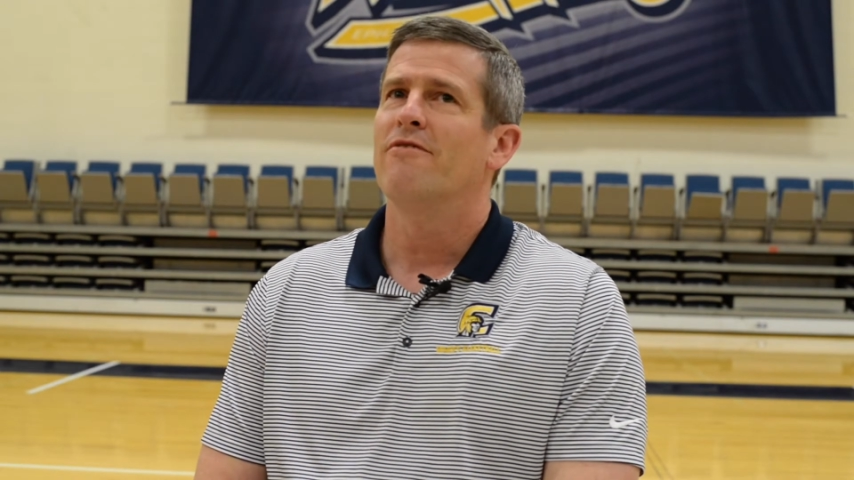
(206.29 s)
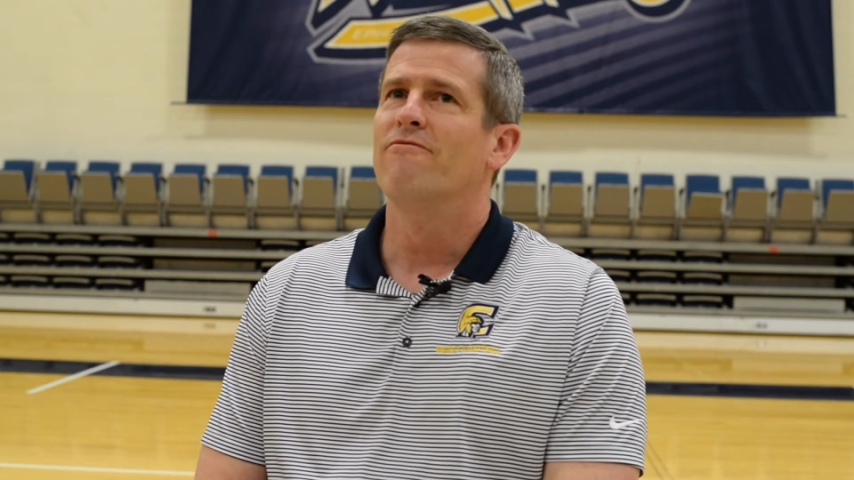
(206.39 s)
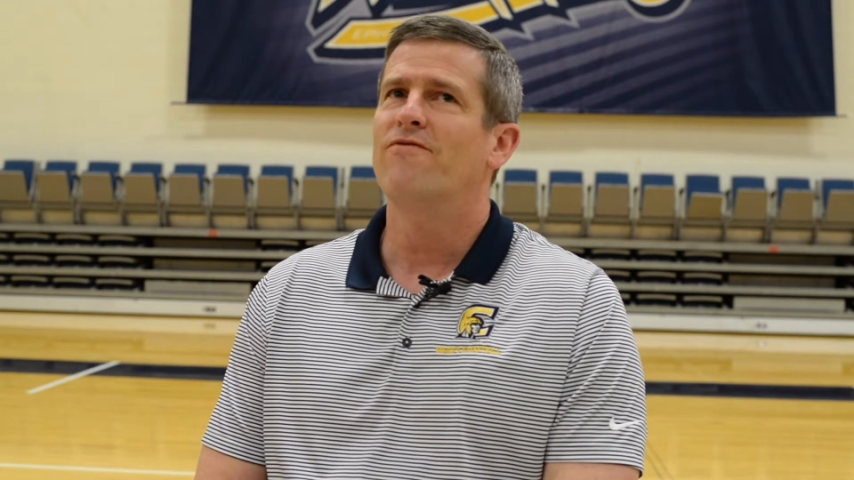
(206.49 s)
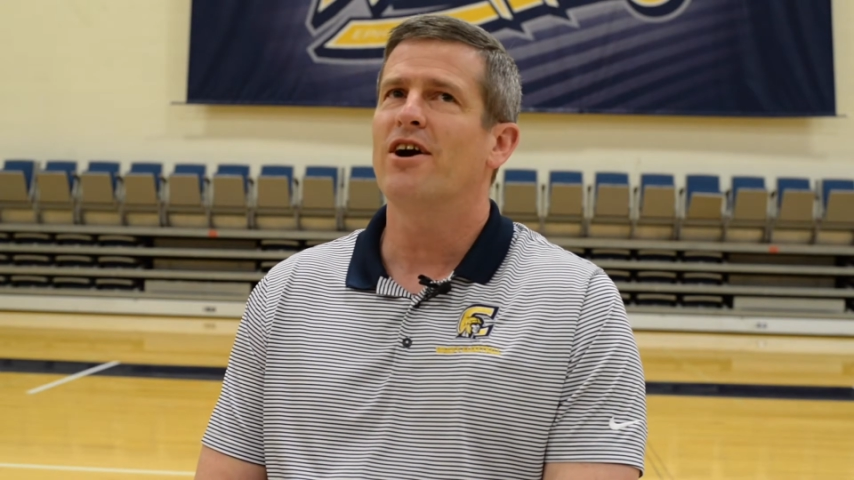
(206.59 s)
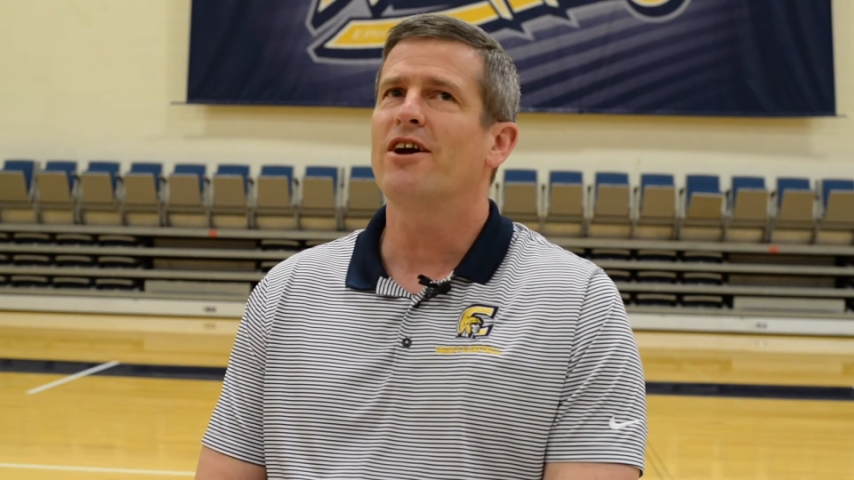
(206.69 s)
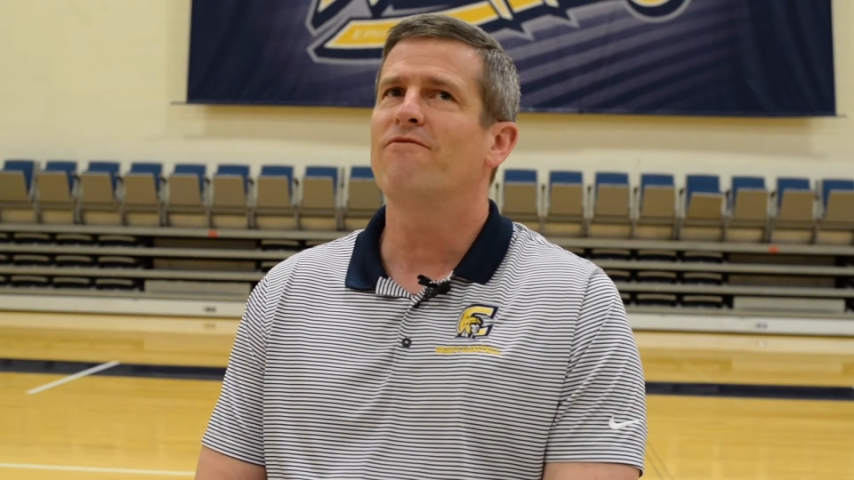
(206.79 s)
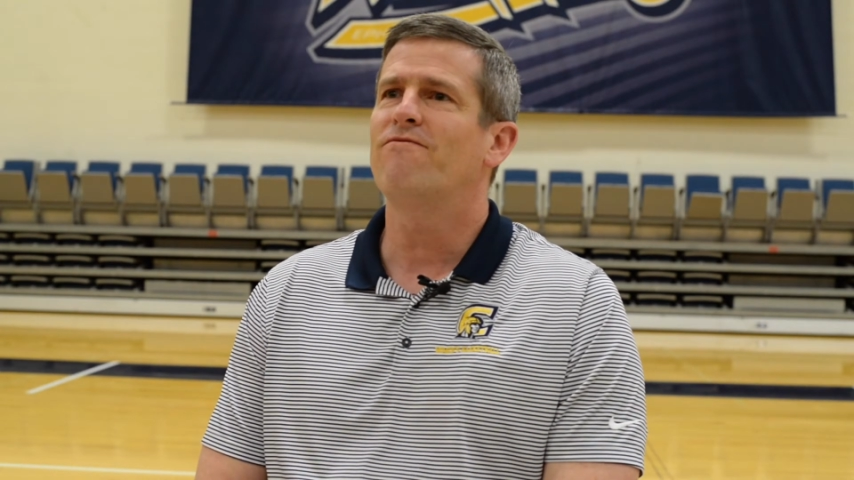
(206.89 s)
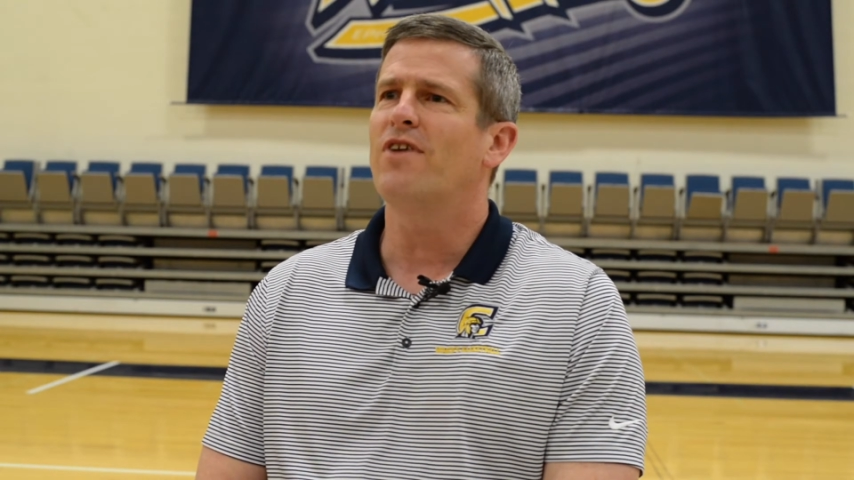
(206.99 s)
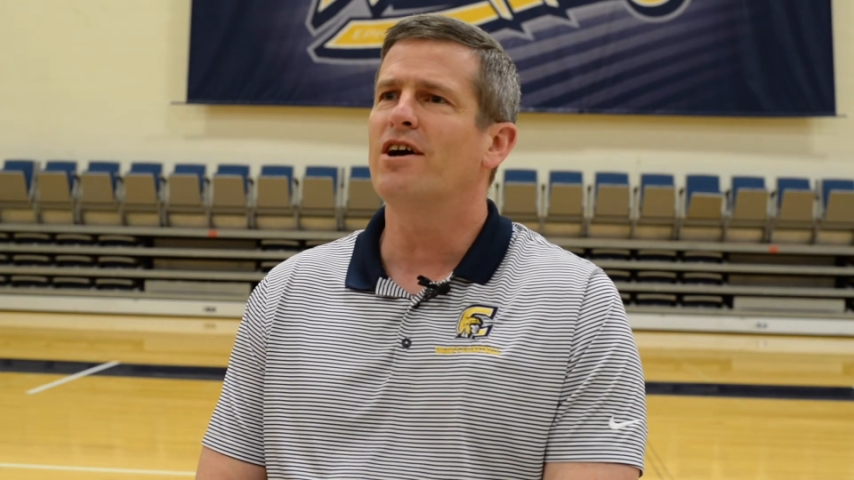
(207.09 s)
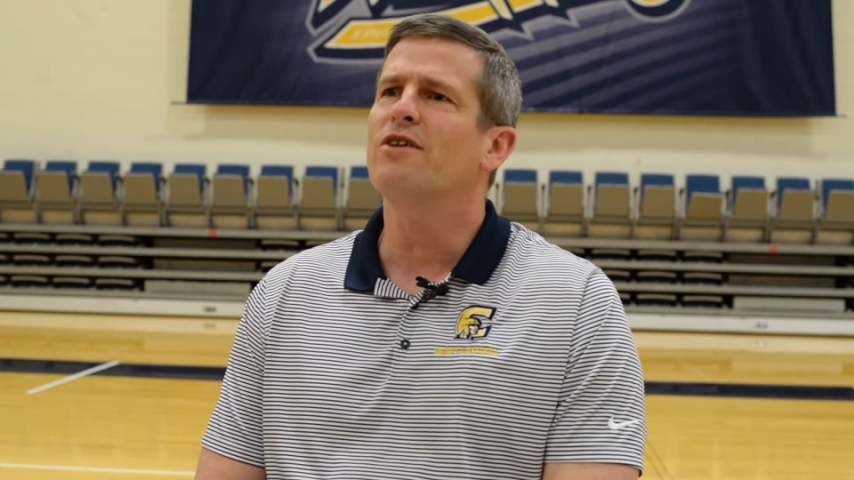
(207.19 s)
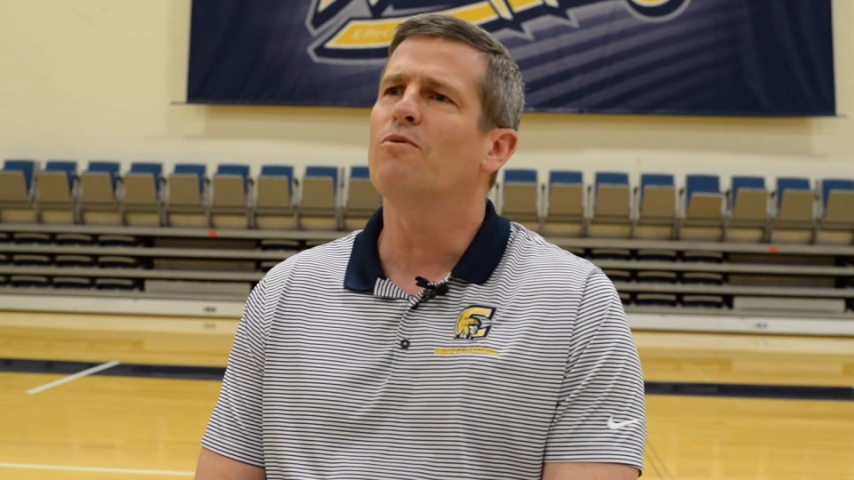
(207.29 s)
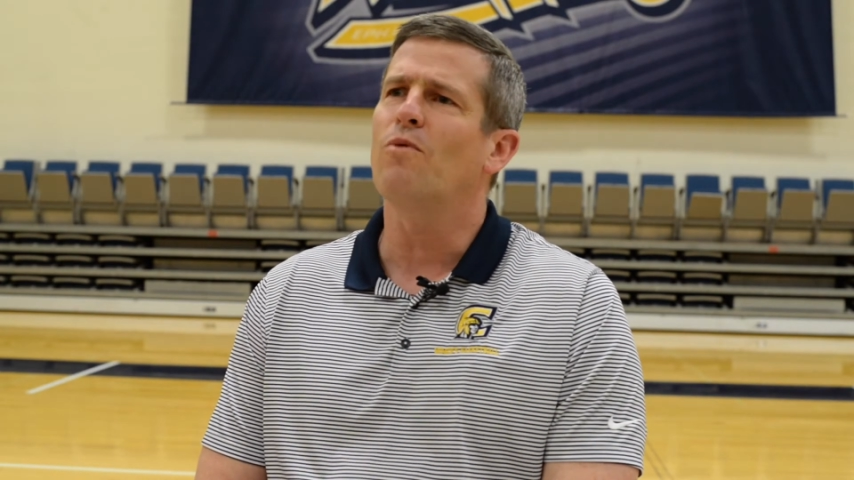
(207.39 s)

very fun to